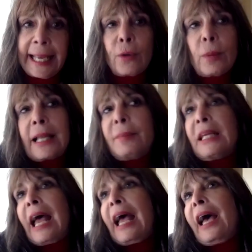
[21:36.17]
Well, I
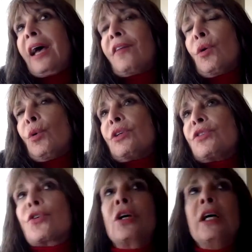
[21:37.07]
mean, I have a
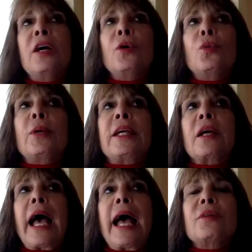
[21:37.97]
circle. We
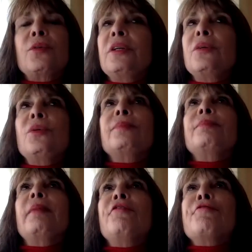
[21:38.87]

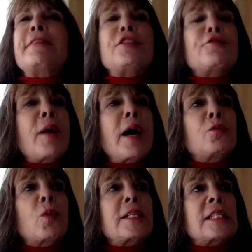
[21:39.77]
a friend of mine
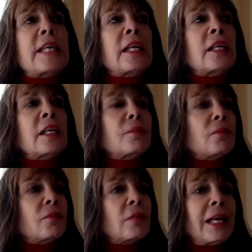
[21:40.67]
once said,
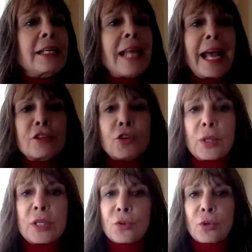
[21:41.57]
an actor
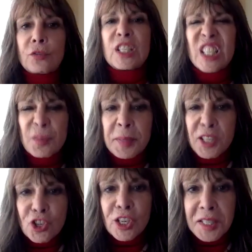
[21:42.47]
is sort of a
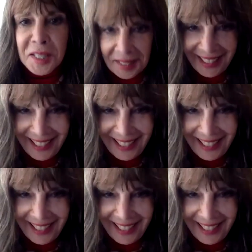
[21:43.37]
species.